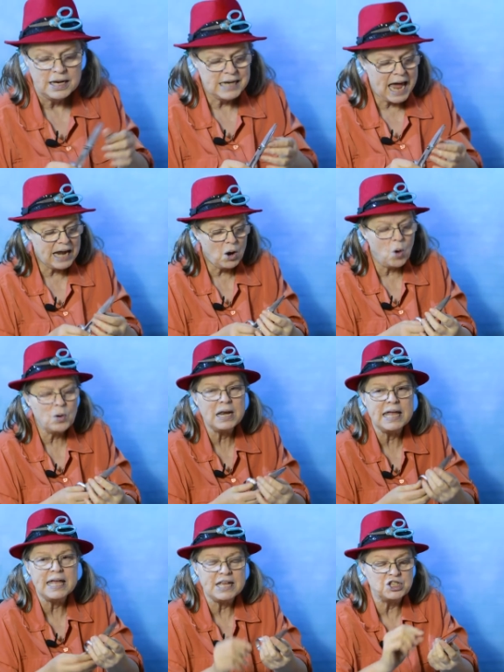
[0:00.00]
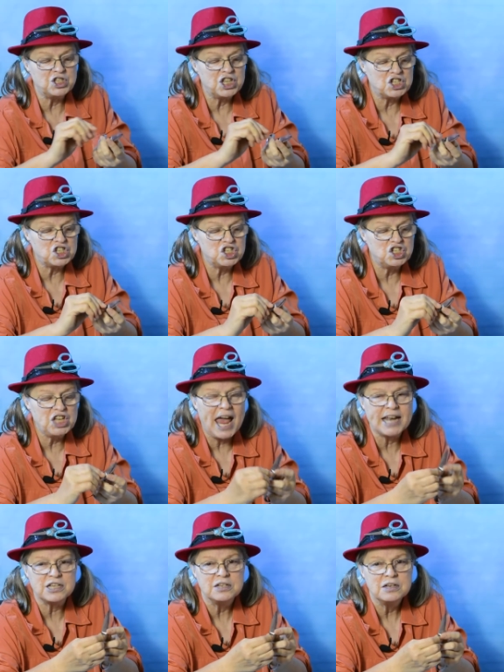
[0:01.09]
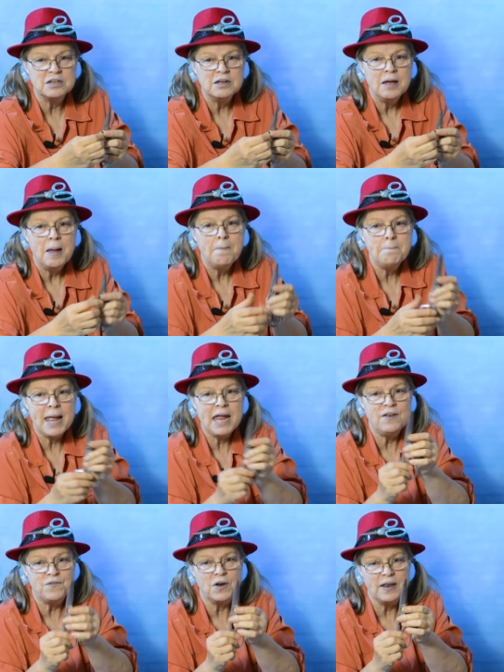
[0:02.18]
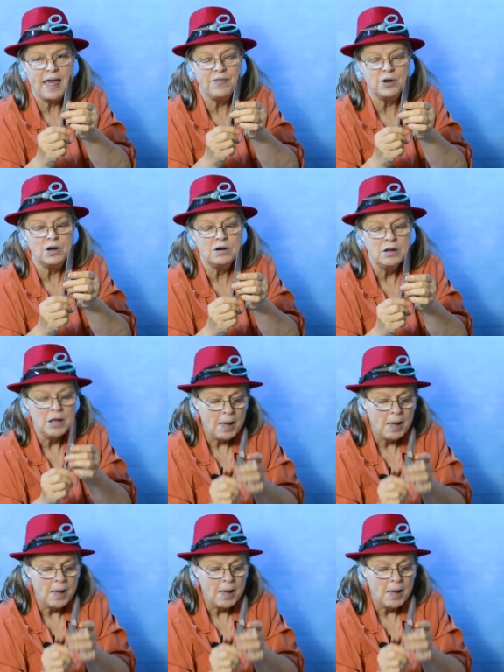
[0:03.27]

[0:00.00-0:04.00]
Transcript: Not only is the set made for leather,